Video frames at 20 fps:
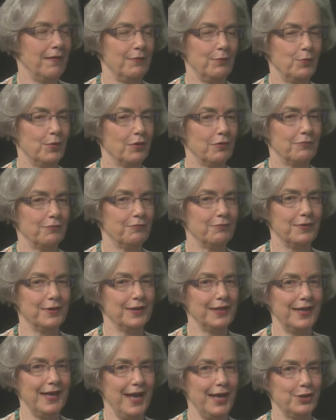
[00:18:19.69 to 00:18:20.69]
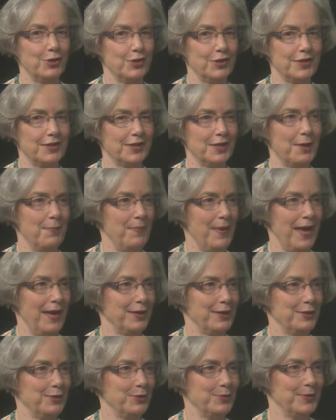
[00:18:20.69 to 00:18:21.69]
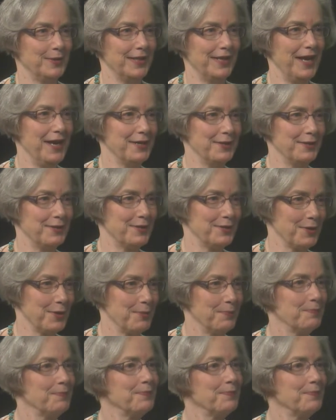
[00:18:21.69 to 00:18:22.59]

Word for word: were really anxious to come back and do it again. So